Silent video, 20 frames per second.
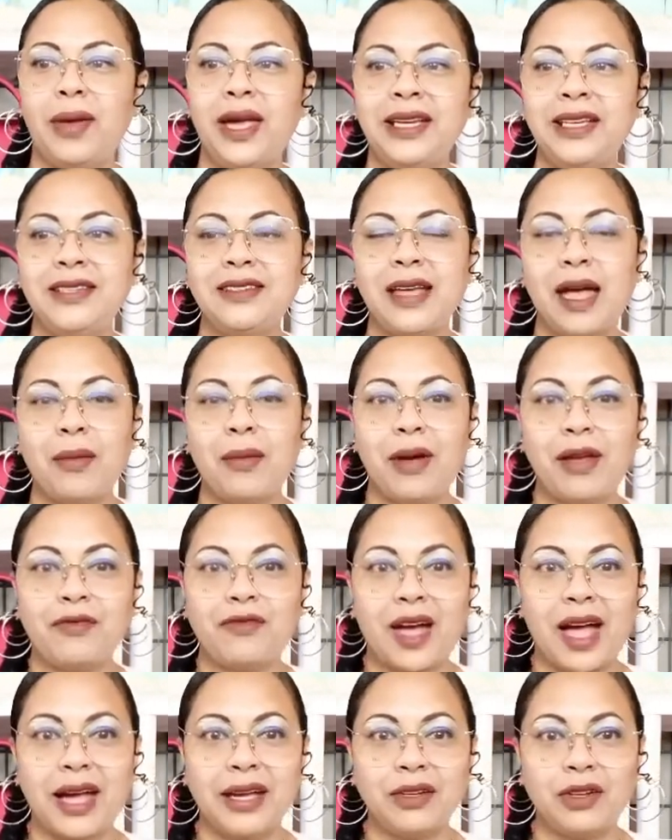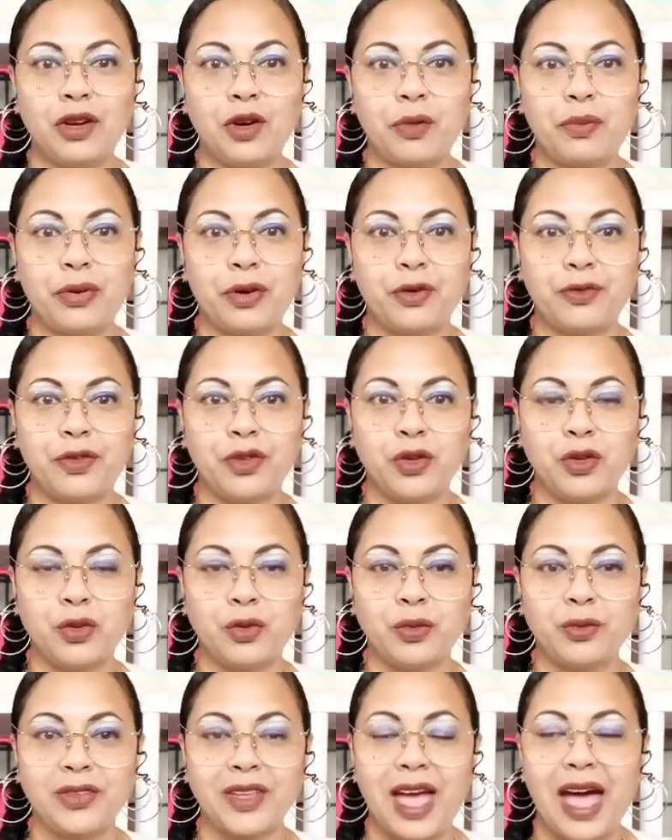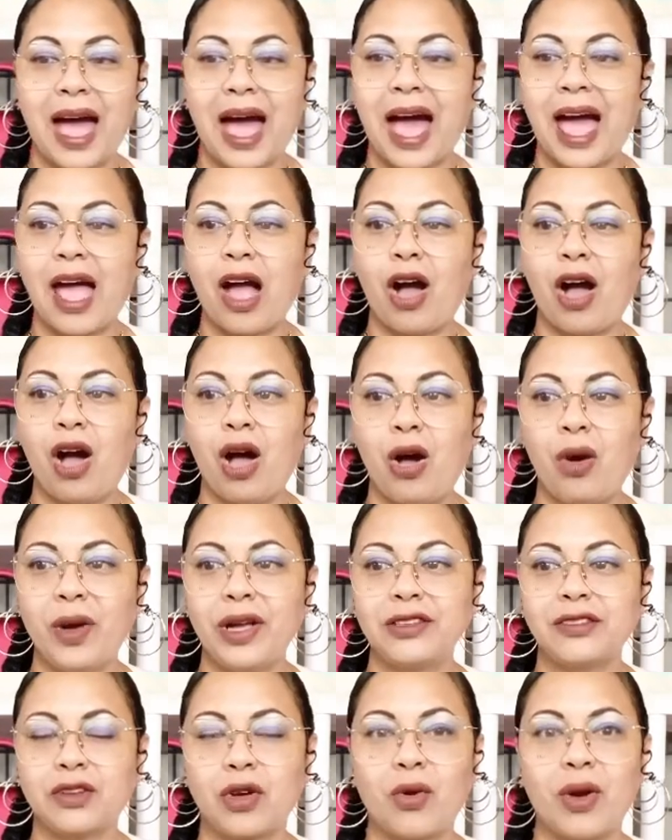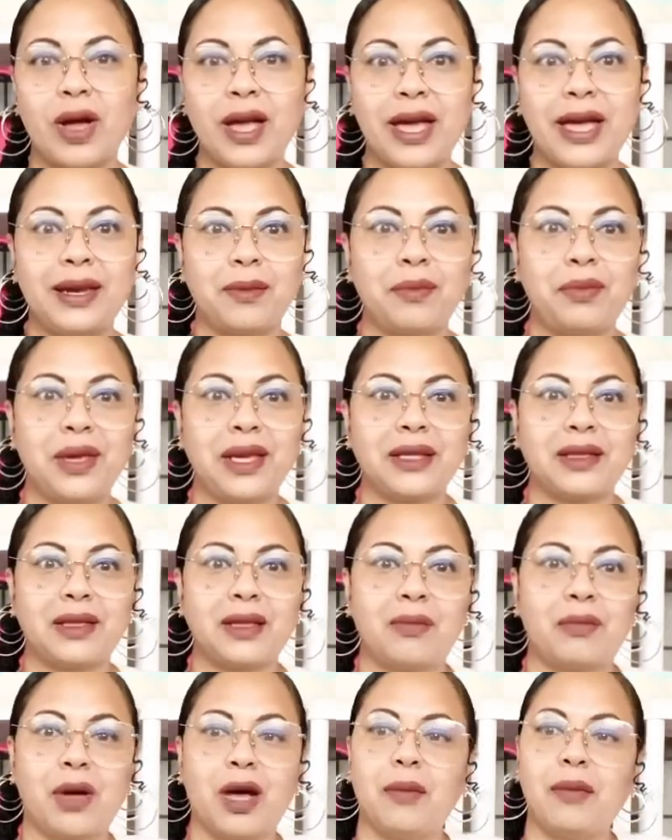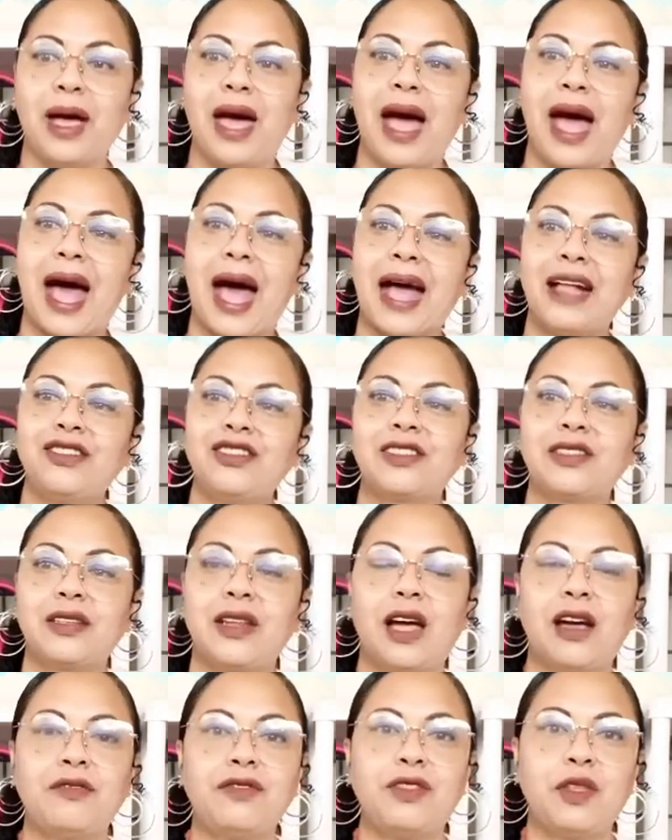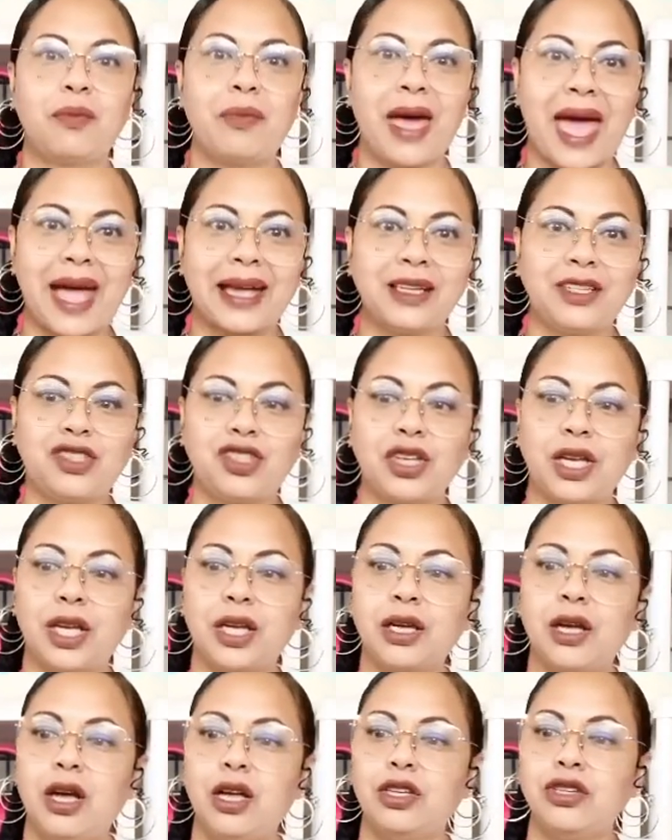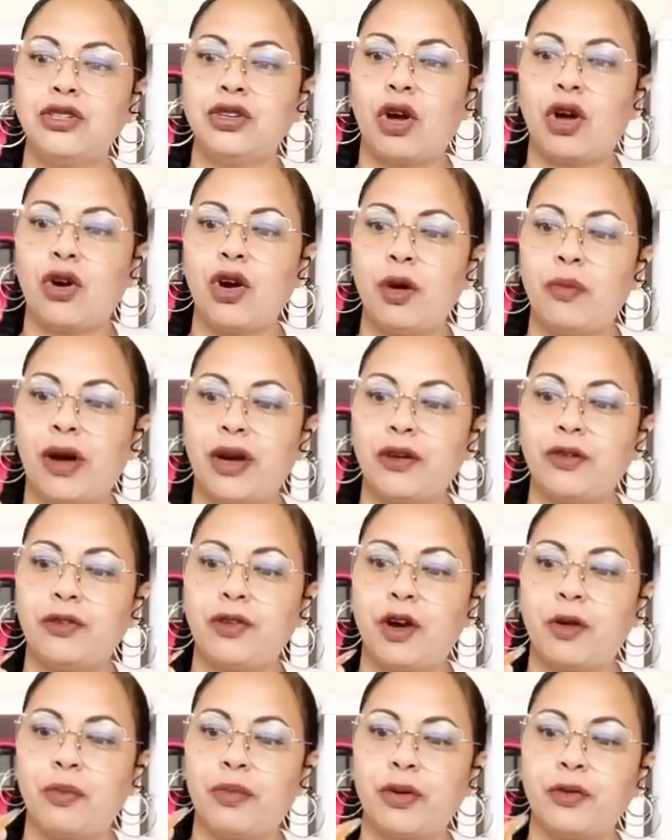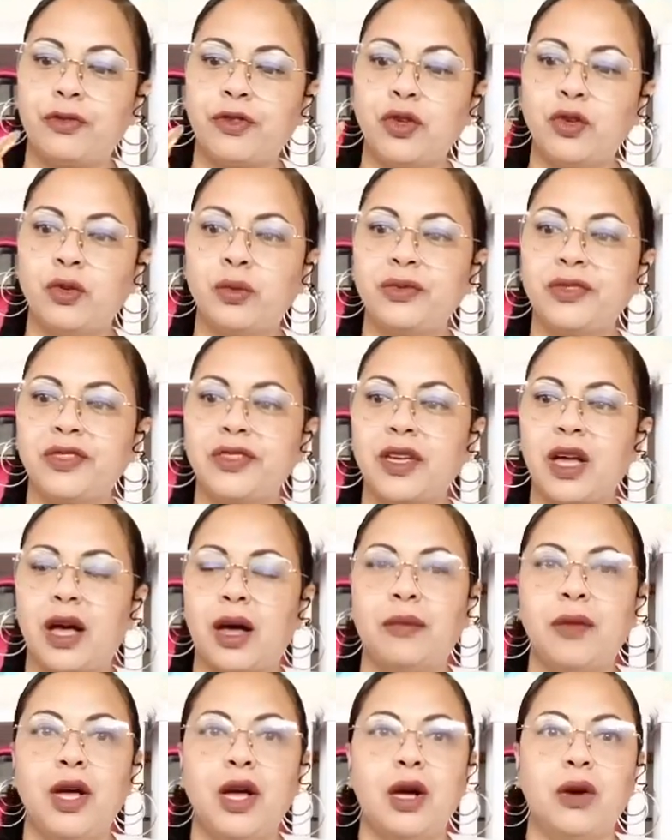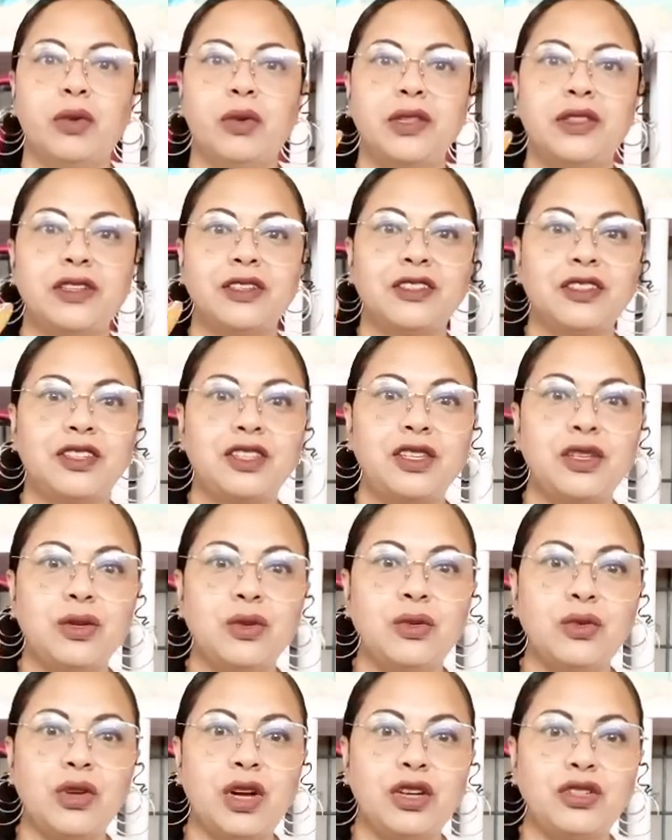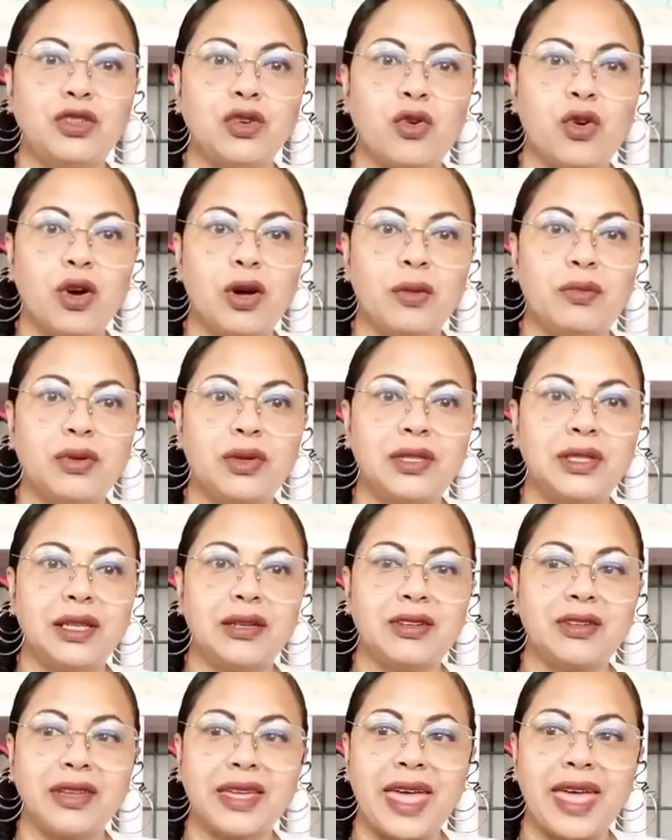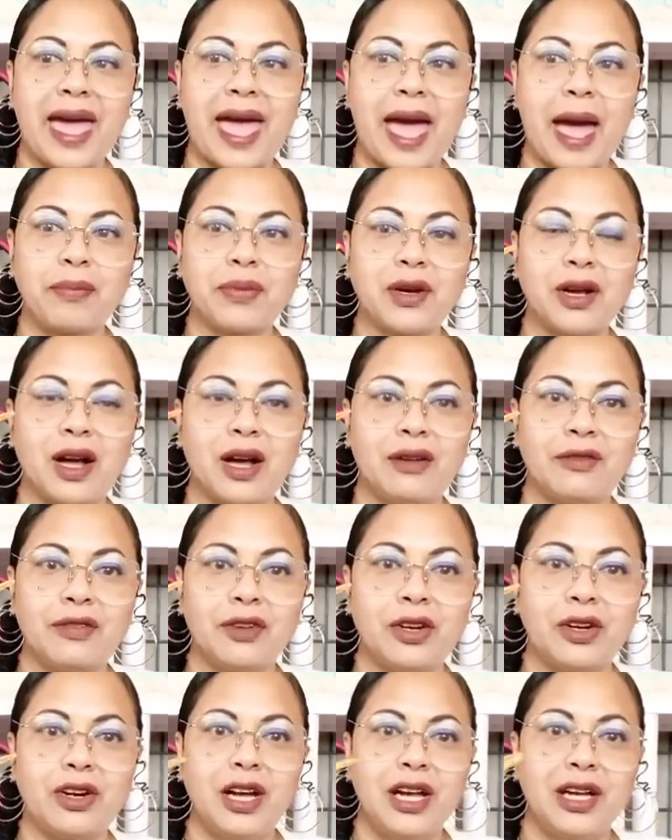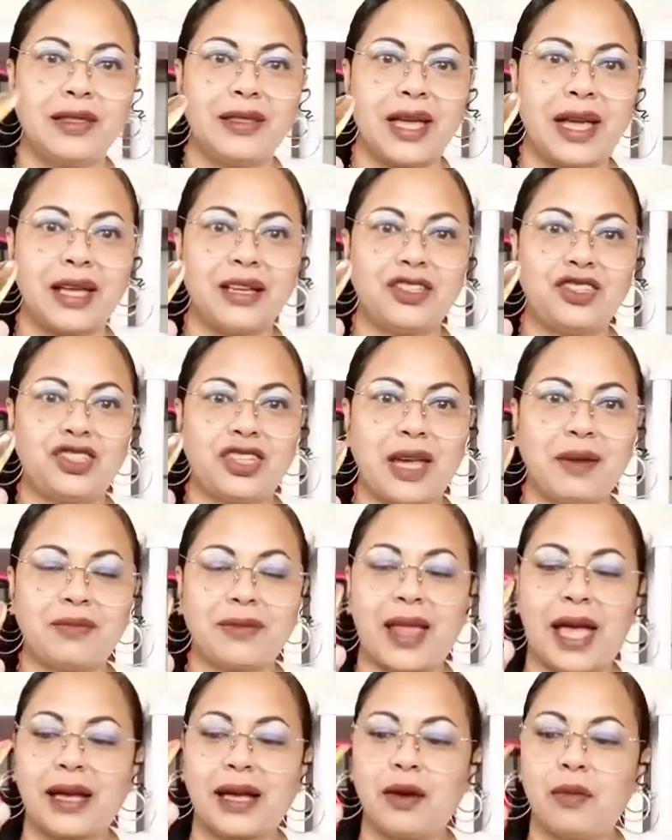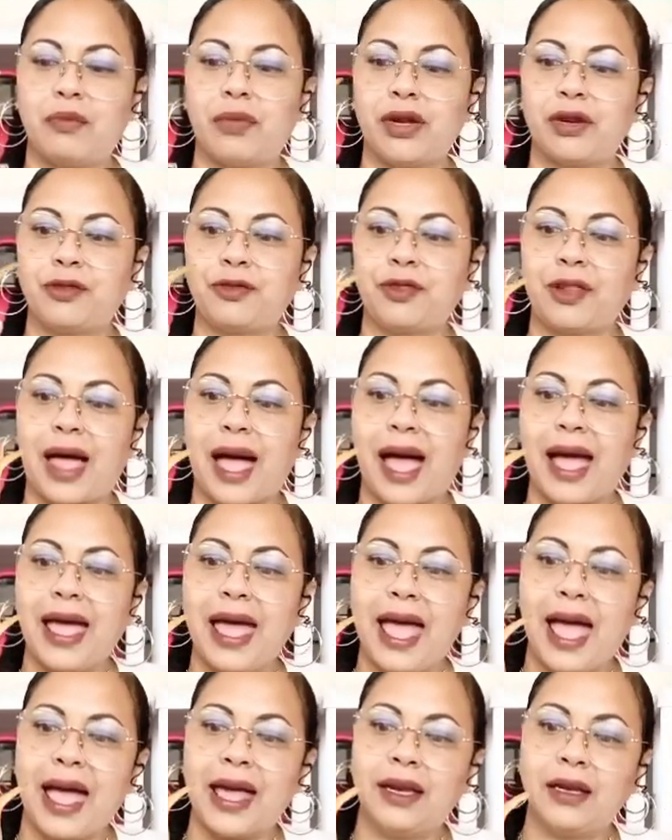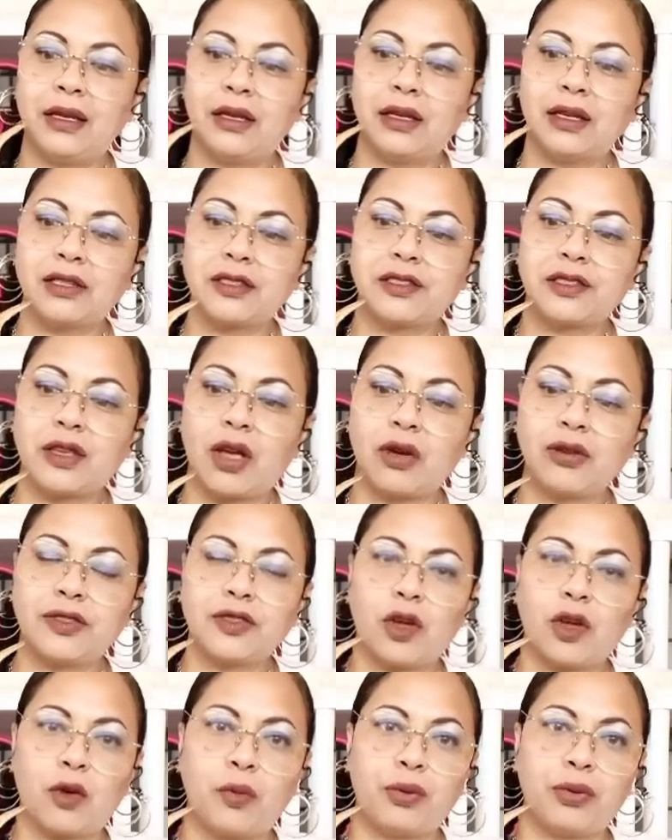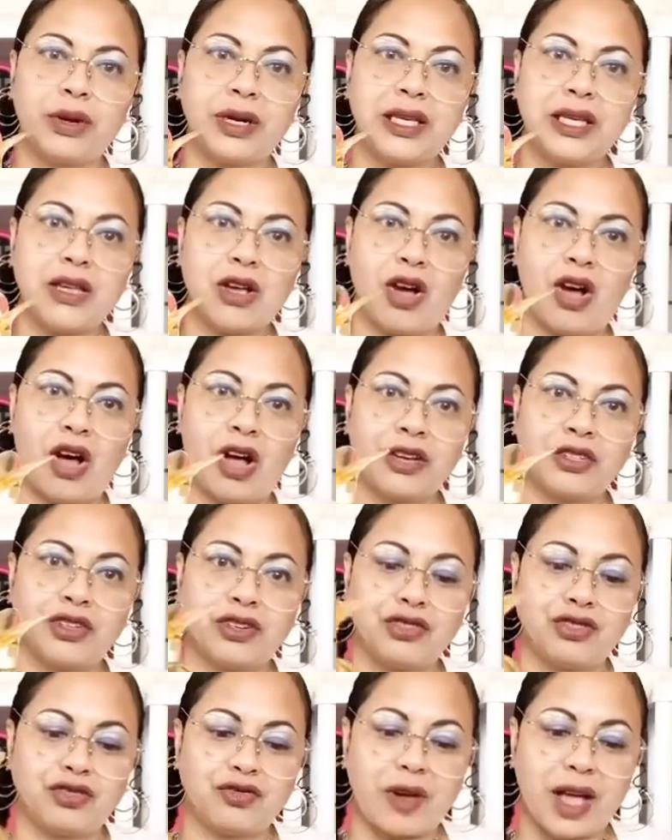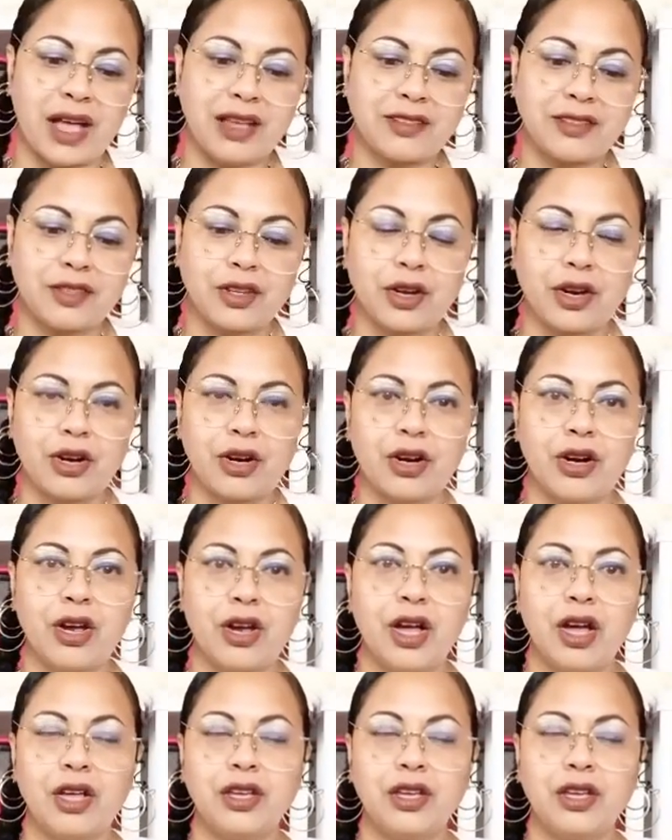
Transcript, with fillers: Anytime I find her perfumes, I always go ahead and pick them up. I just love the packaging. You know, her perfumes come with this cute, adorable little cap cover that's shaped like a butterfly. And it looks so pretty on your dresser.